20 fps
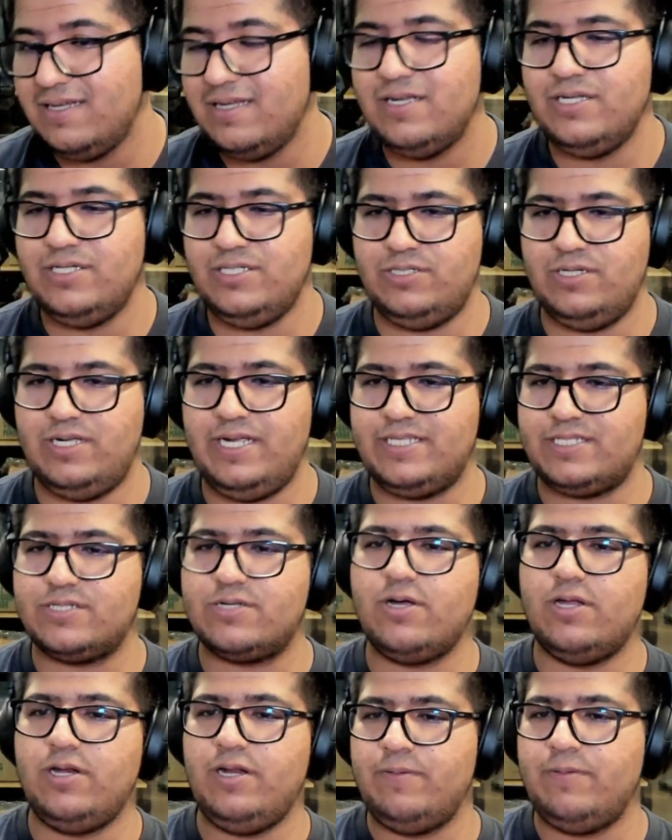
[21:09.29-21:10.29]
it's
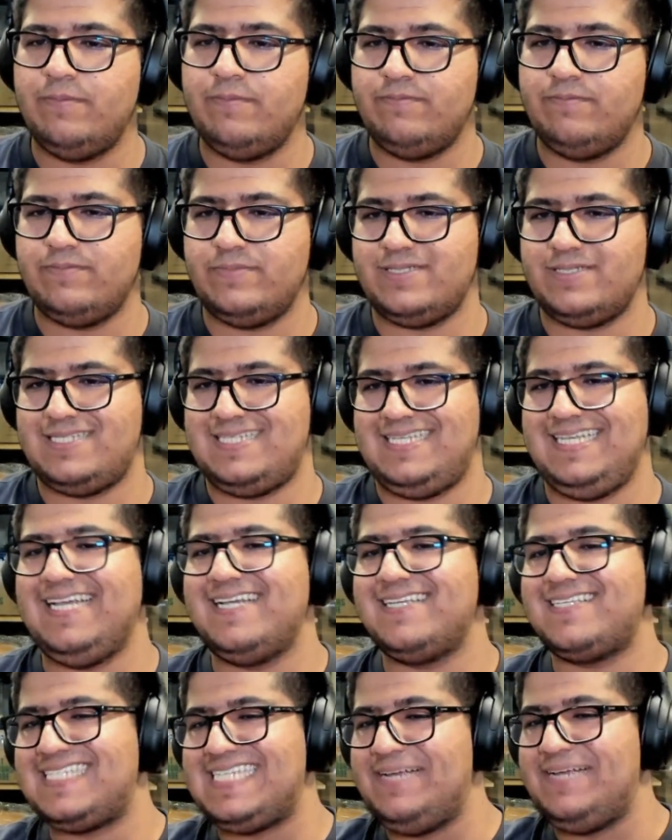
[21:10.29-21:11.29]
going to see a
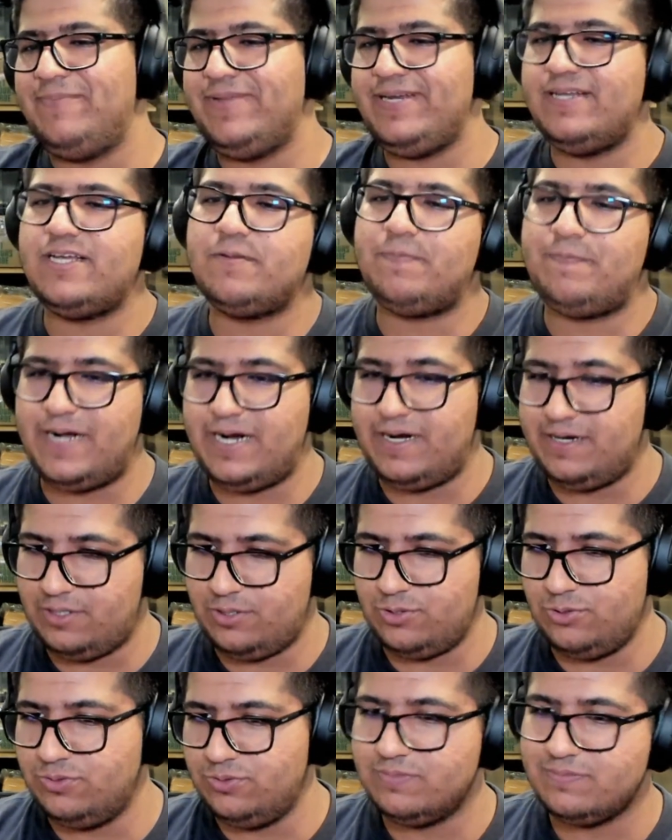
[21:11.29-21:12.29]
similar part
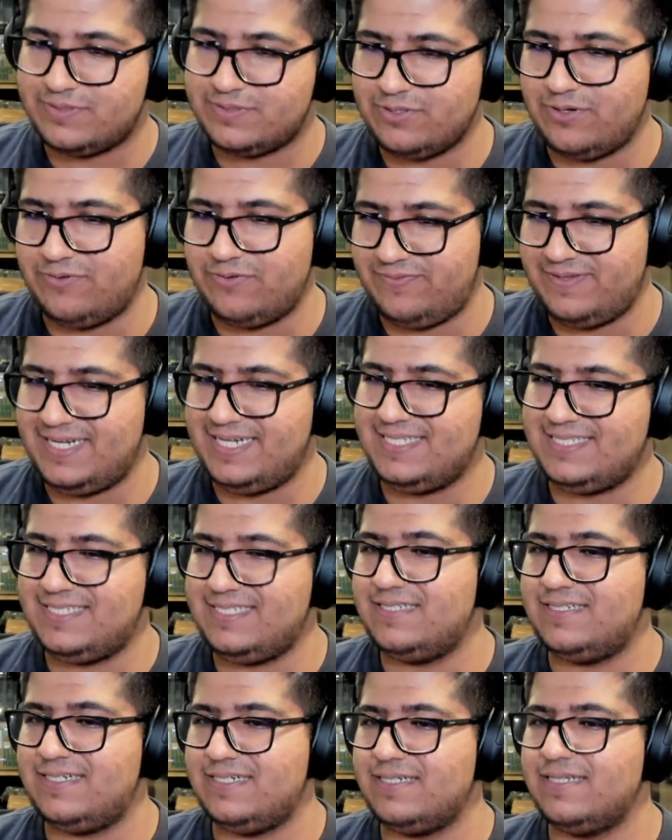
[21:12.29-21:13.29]
to software
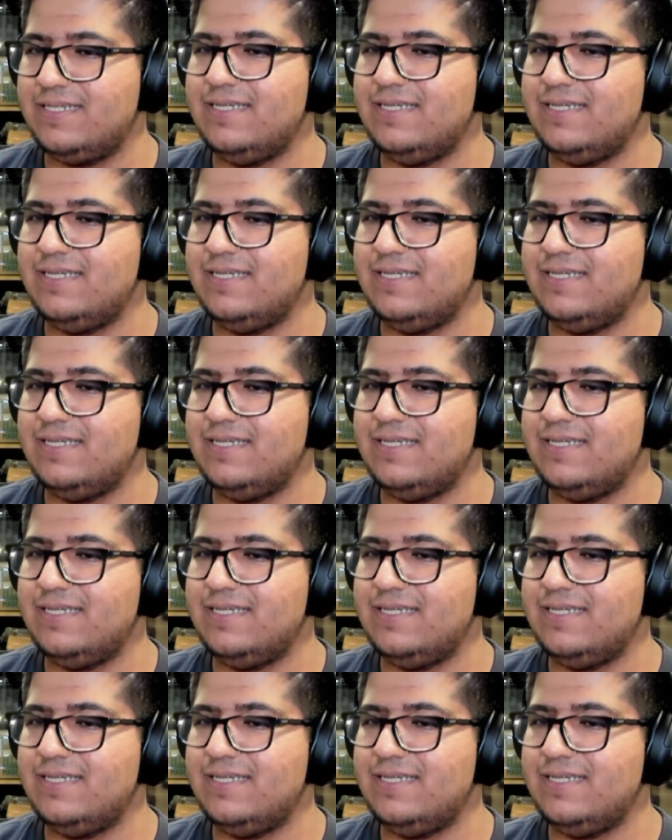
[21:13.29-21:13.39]
engineering.